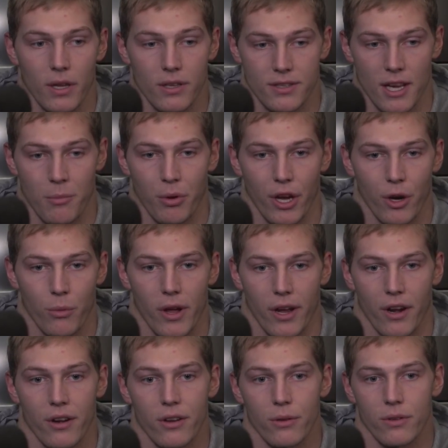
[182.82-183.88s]
be the same player. We're not
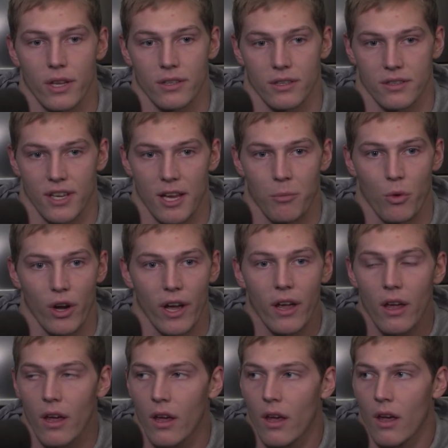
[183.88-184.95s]
going to do things the same way.
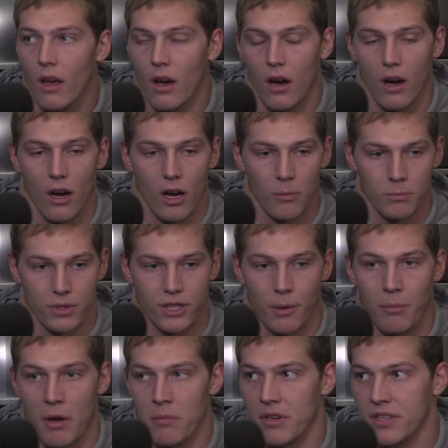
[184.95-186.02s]
Some
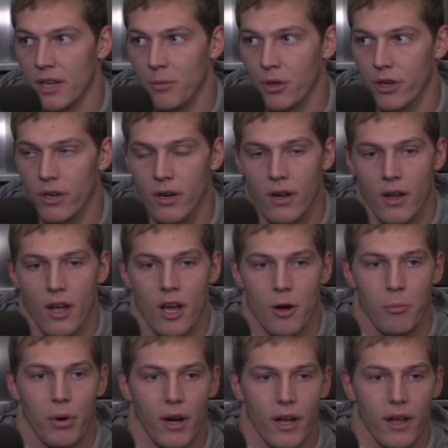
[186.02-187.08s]
might be similar,
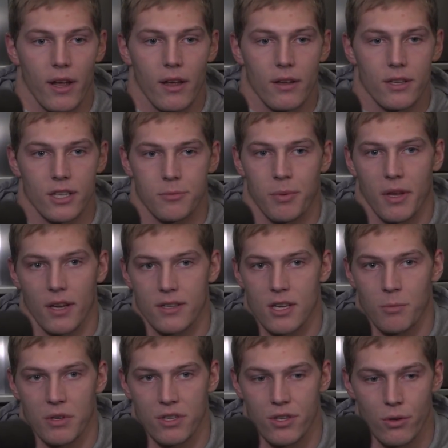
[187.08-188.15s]
but just because
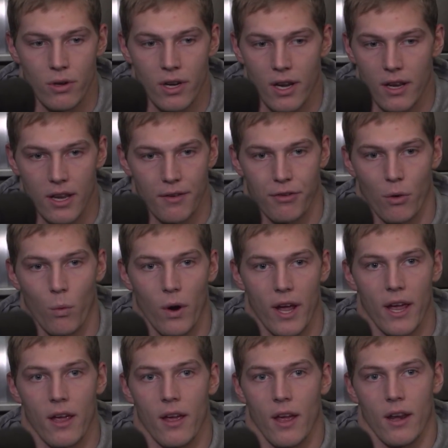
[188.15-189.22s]
someone's doing it a different
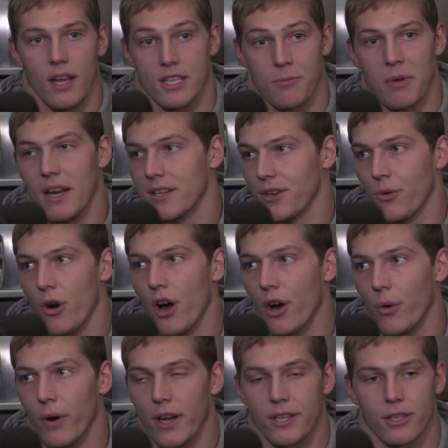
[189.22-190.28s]
way doesn't mean it's the
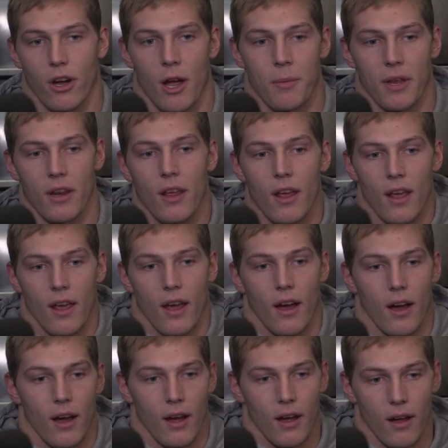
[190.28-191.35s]
wrong way.
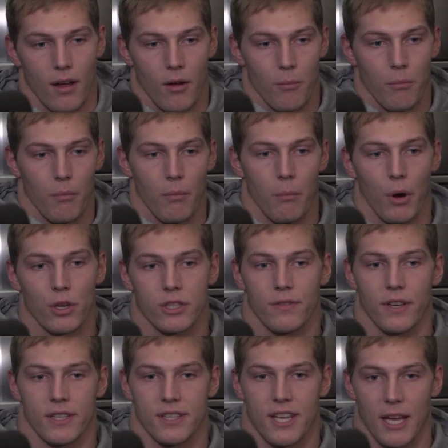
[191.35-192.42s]
Most of
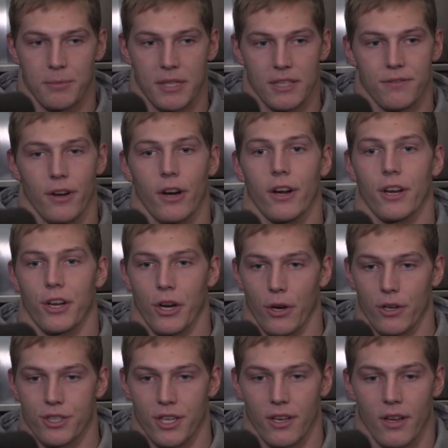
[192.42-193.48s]
it's tips. He's very
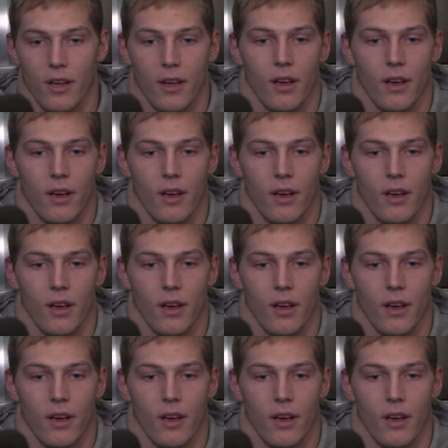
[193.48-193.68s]
encouraging.